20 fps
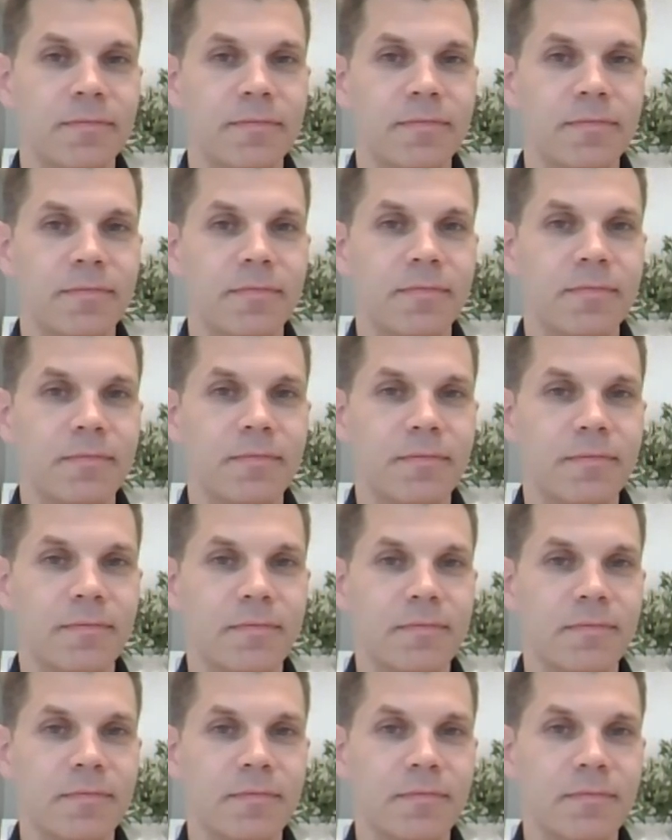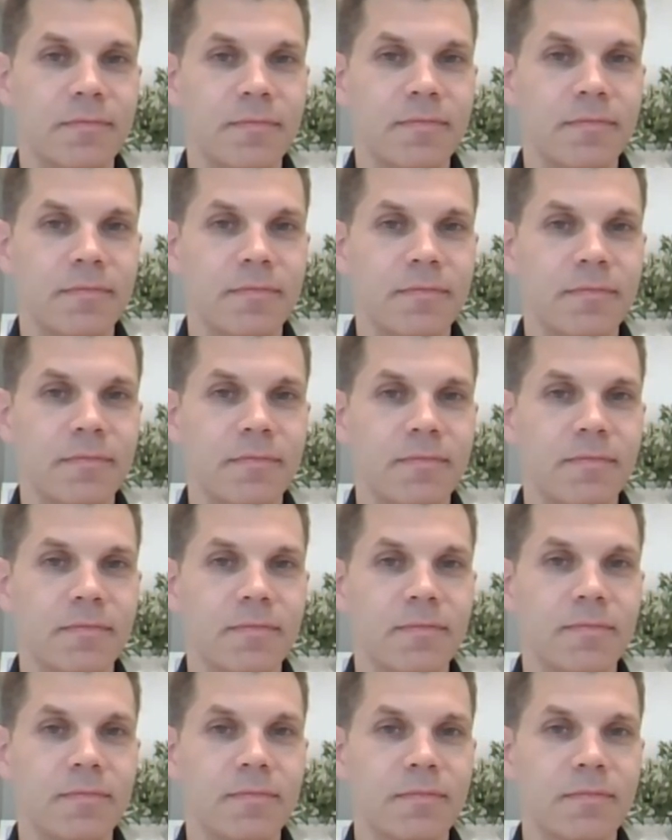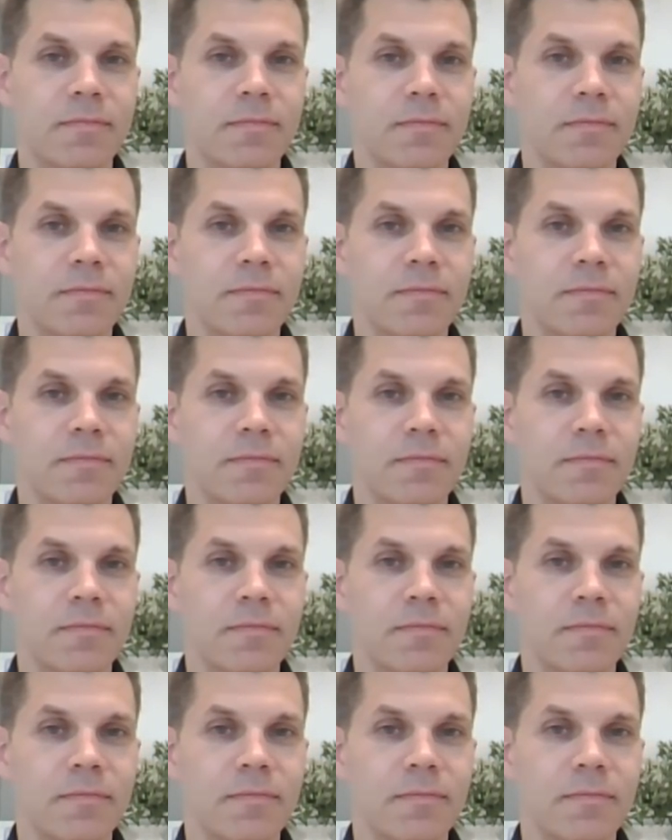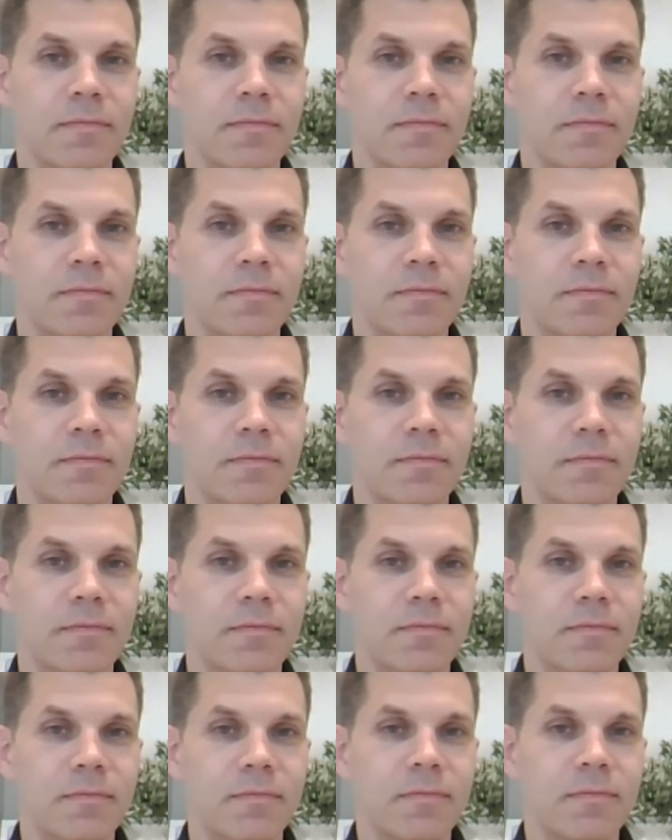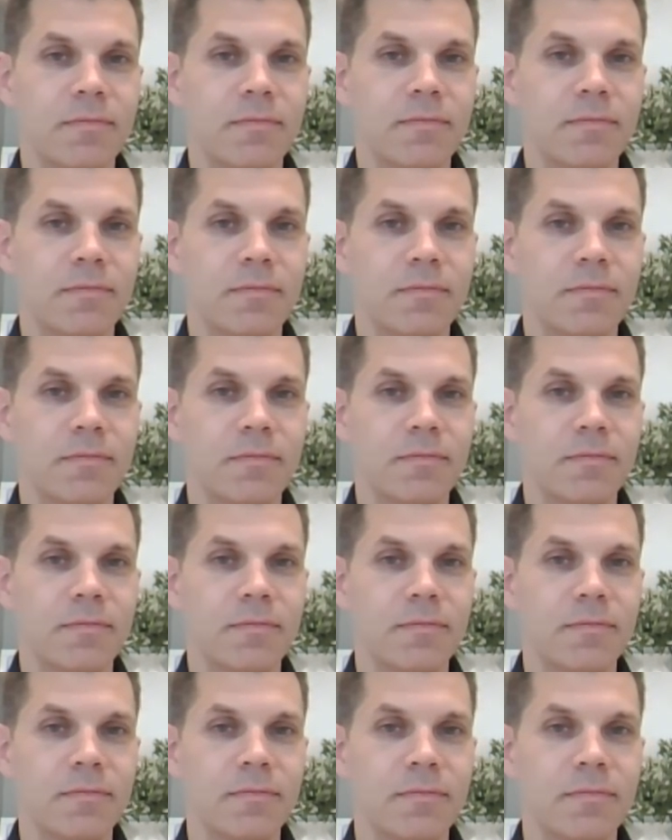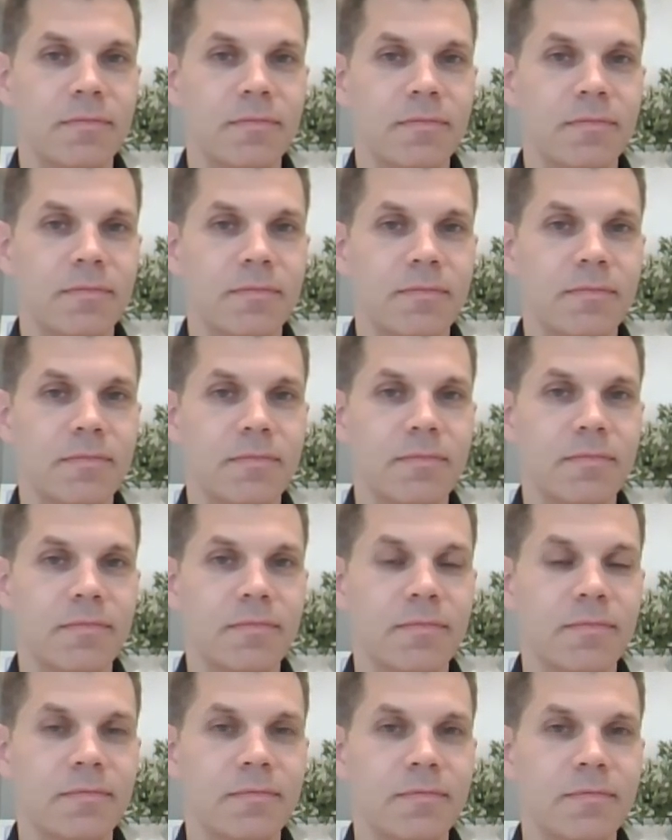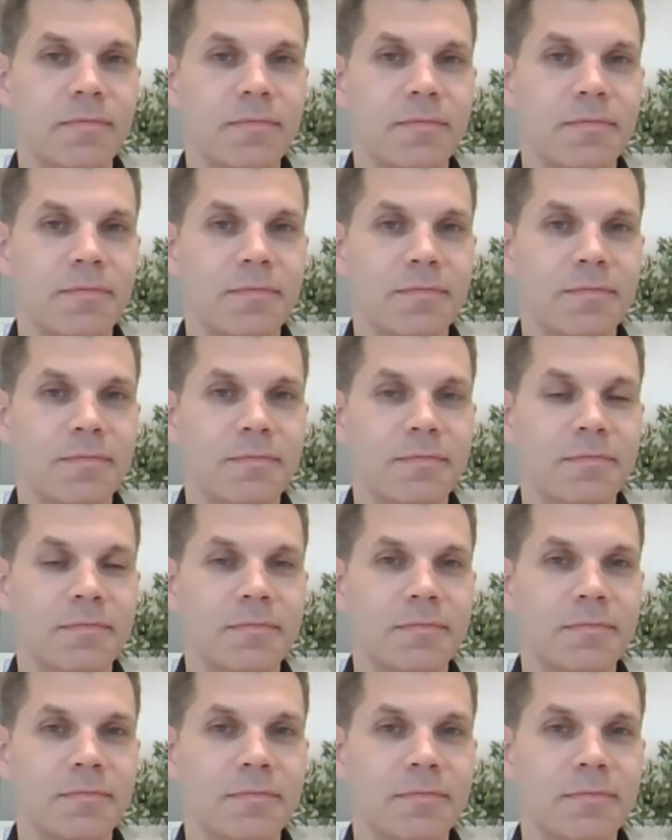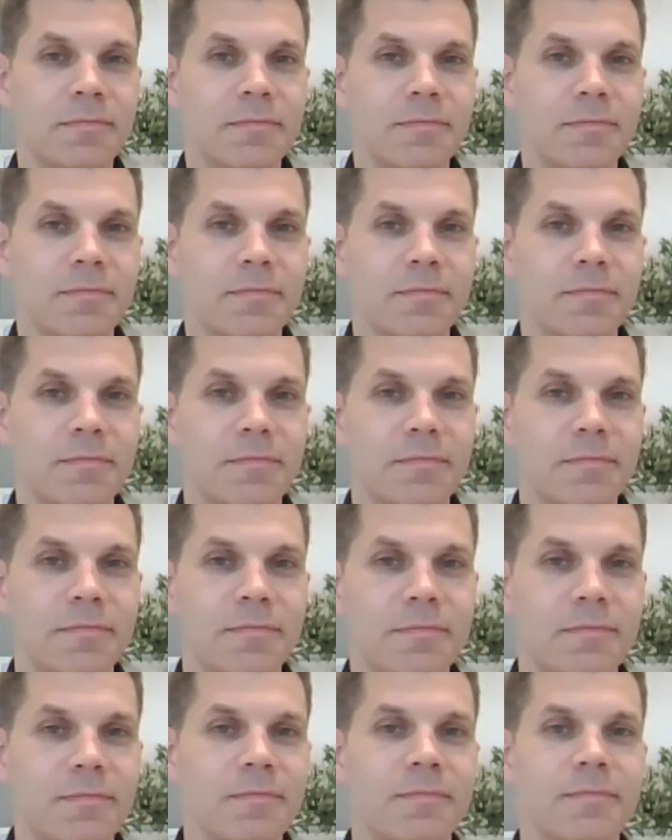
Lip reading: (silent)